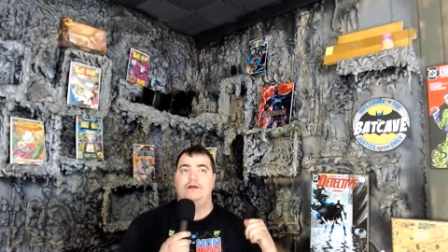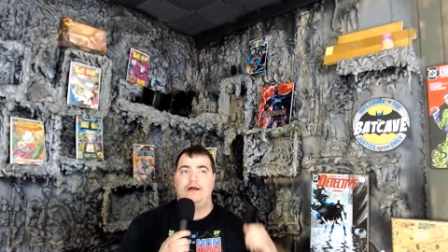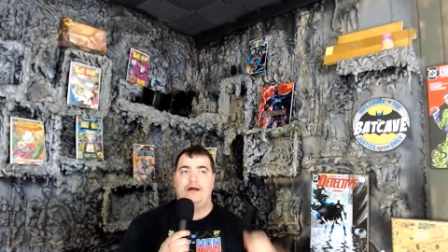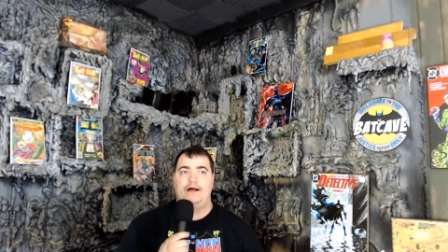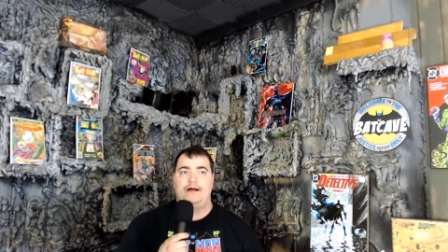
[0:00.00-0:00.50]

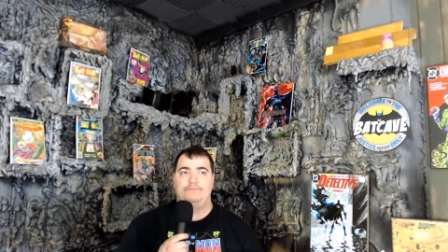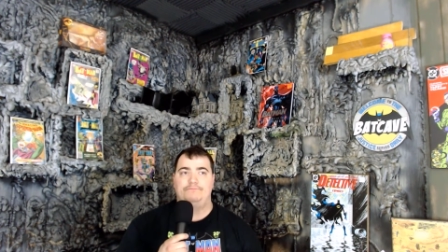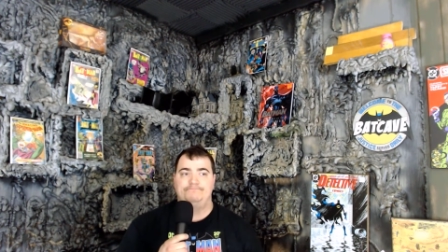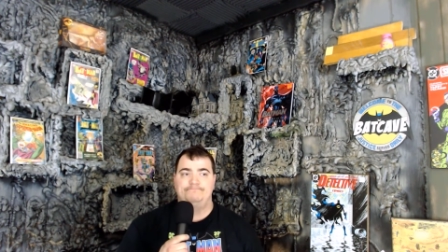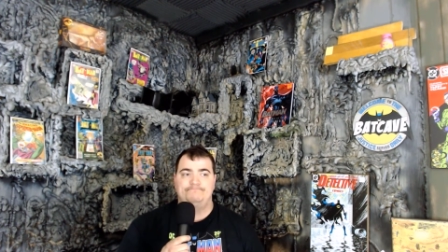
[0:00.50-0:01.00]
I
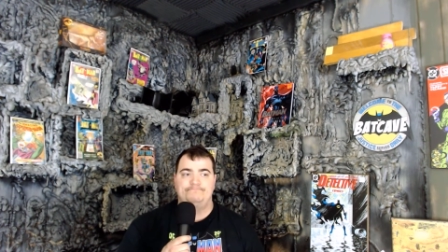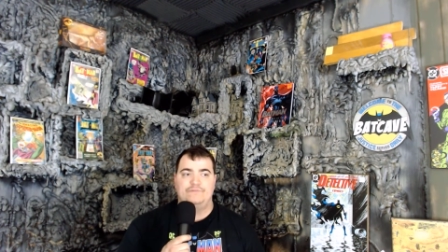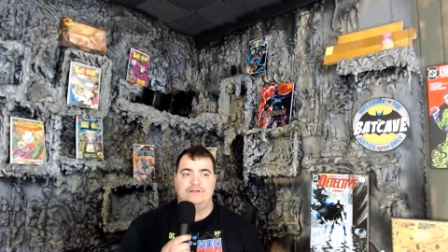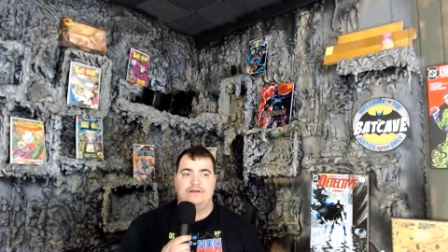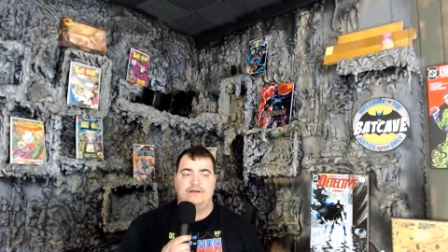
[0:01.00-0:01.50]

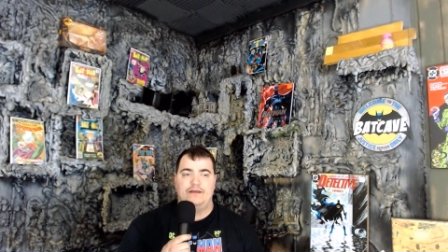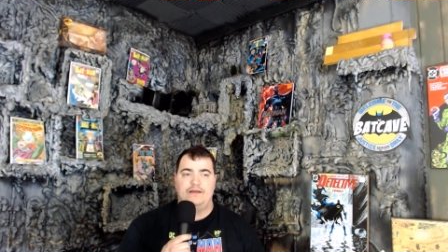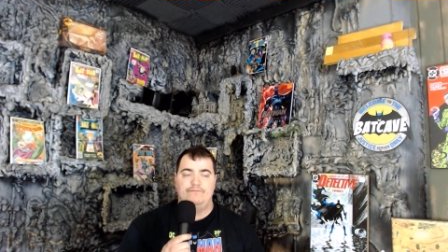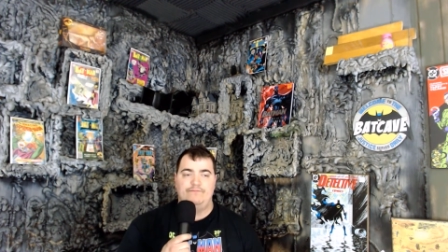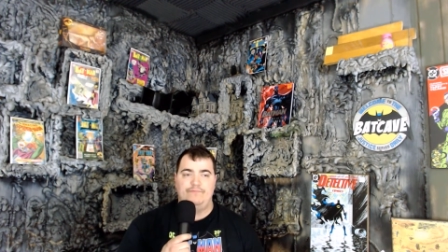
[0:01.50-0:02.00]

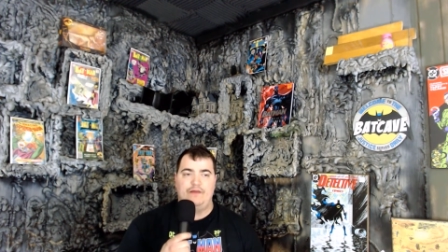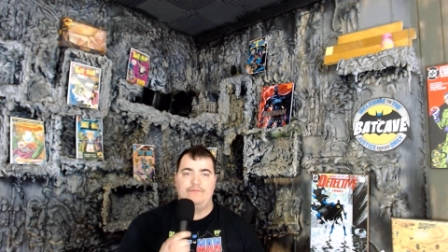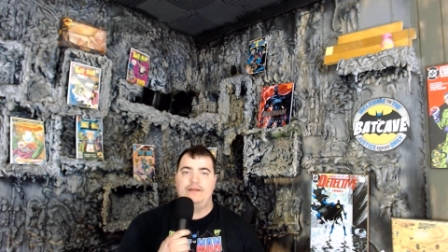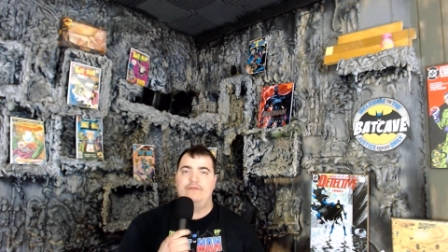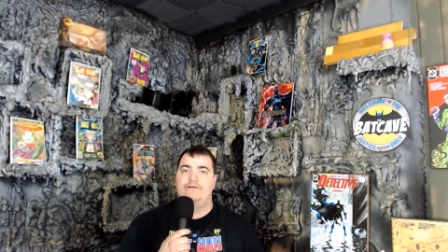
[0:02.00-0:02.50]

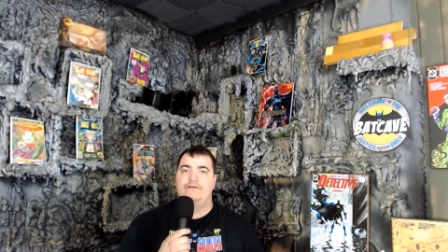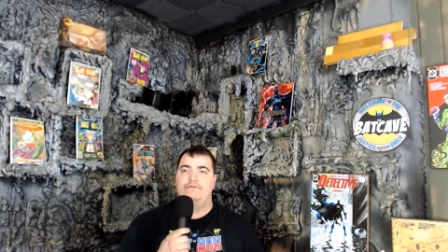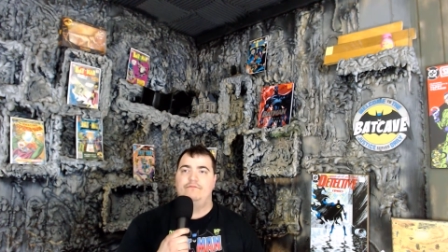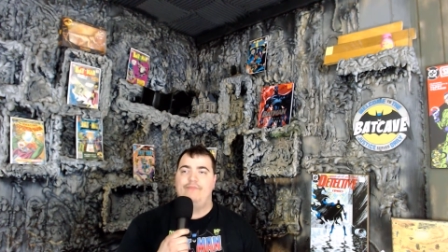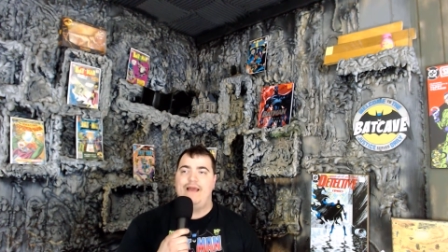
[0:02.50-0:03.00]
mean, even
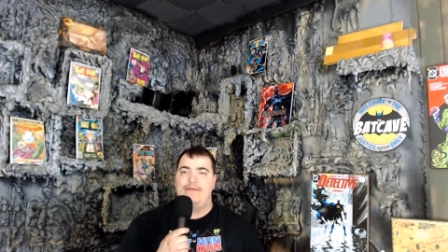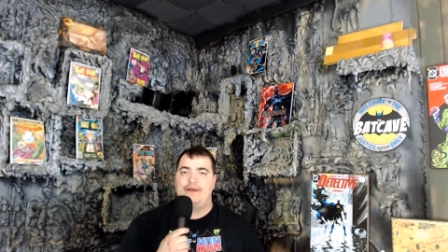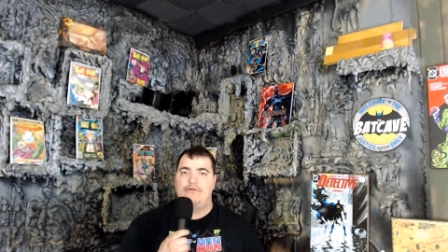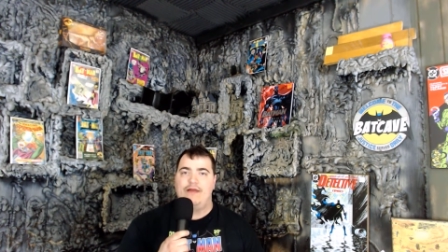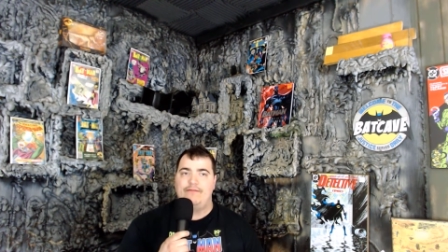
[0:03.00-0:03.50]
Batman
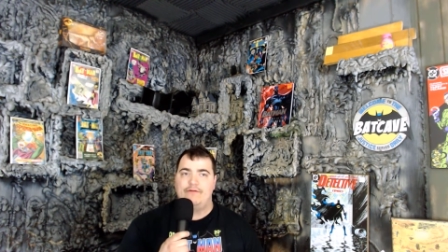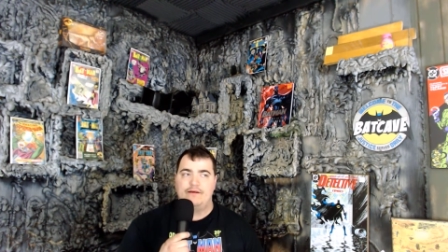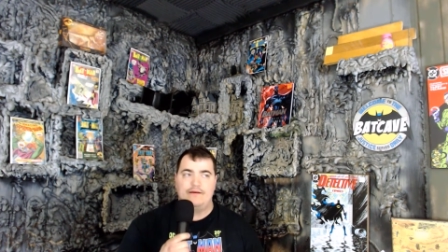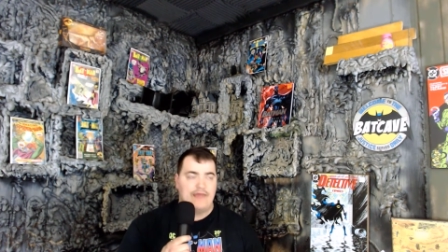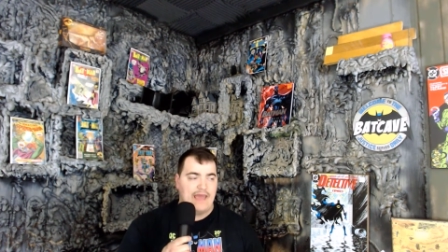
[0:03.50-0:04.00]
and
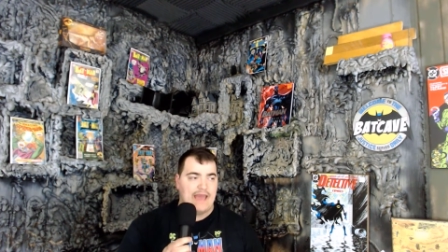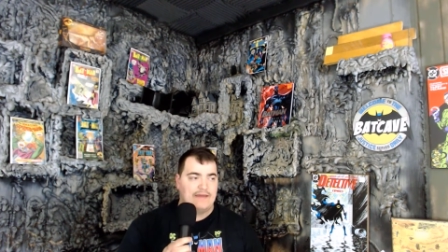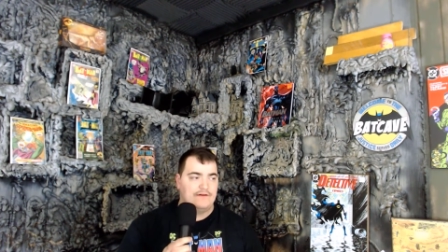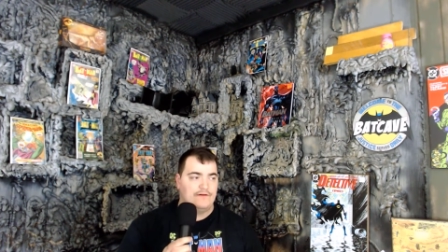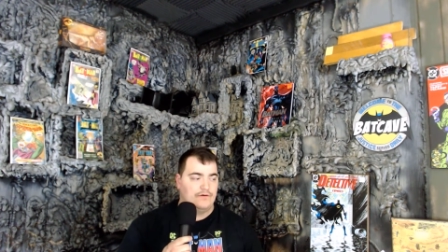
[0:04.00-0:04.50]
Robin, they had
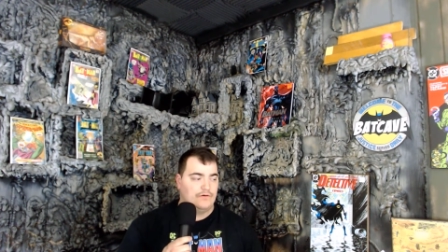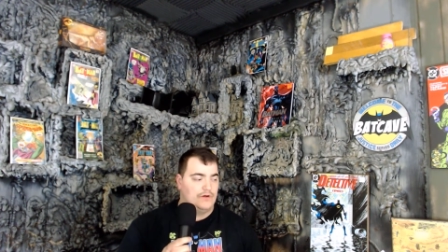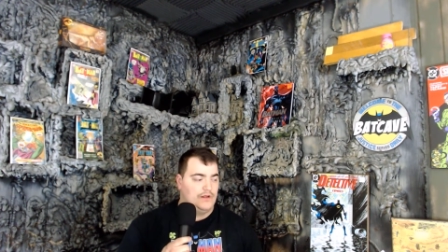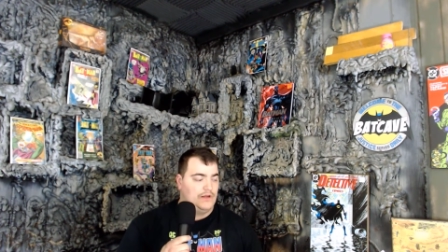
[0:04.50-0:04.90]
to do